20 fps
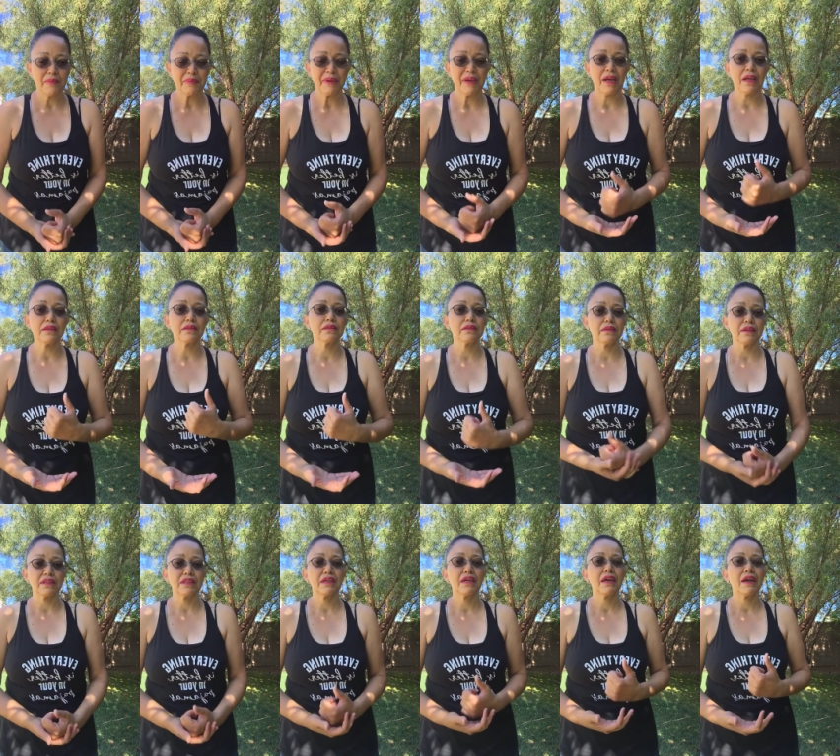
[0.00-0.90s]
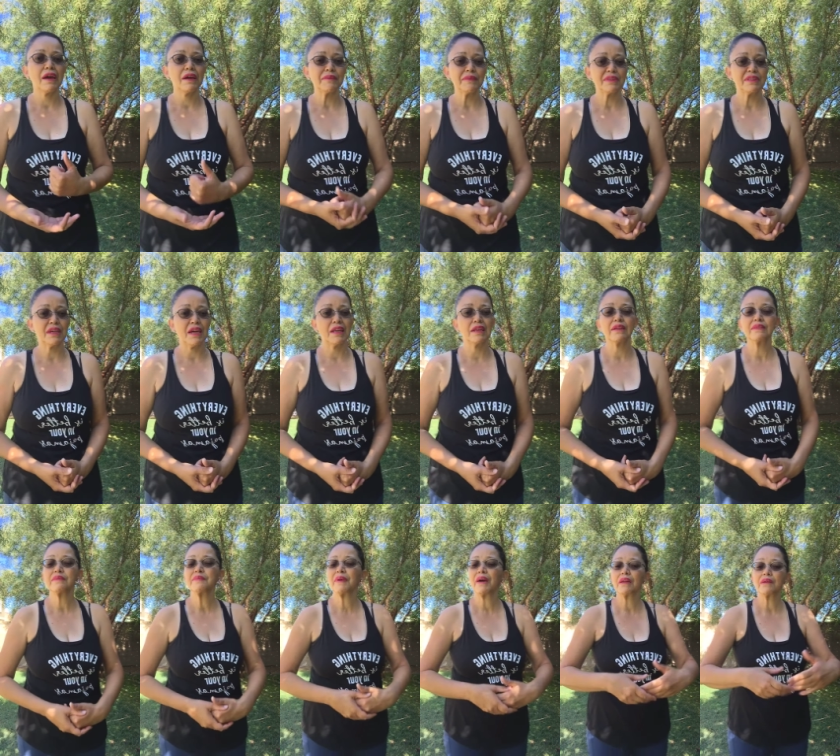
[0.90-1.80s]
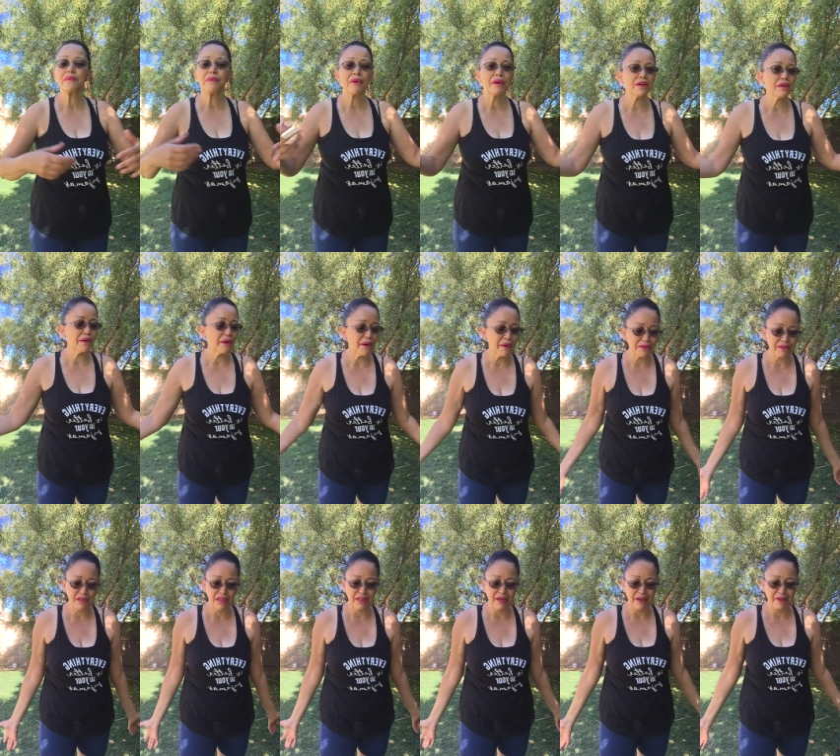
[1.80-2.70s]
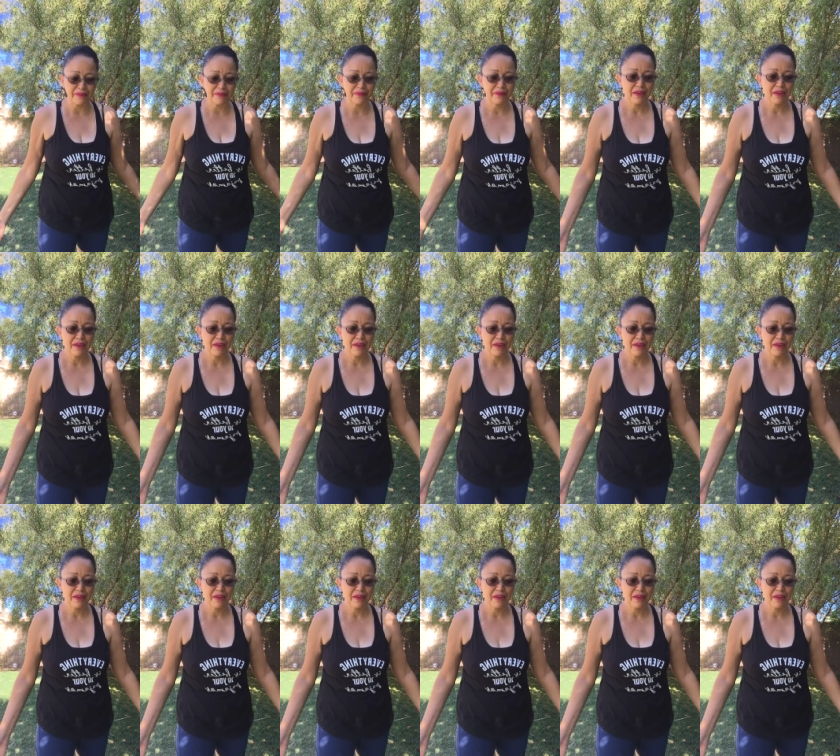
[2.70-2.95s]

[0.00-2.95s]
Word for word: You gotta do it every day. And it doesn't matter where you are in your life.